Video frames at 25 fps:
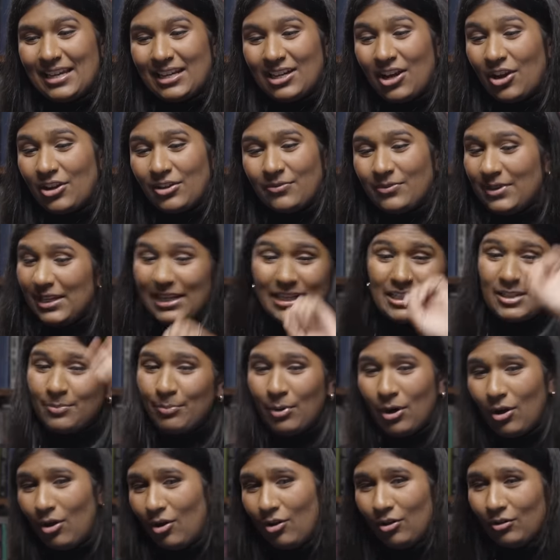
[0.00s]
kind of id
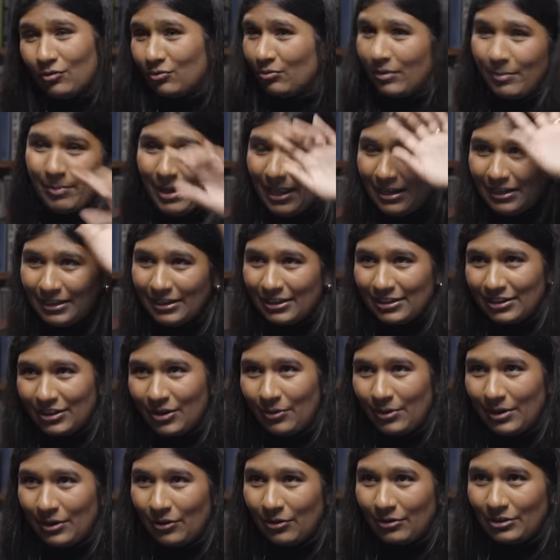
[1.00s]
poll rebellion
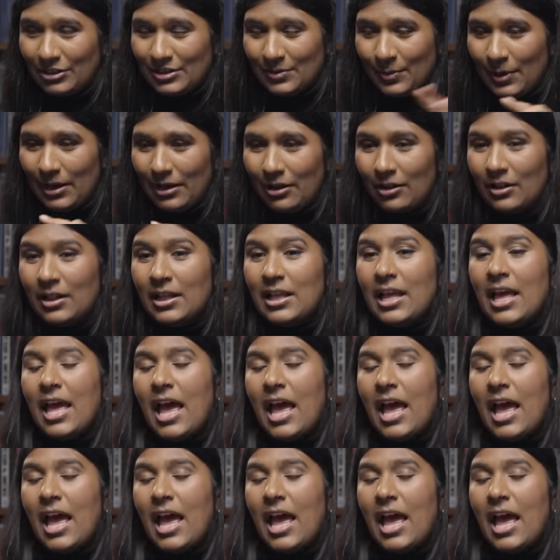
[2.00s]
going on as well.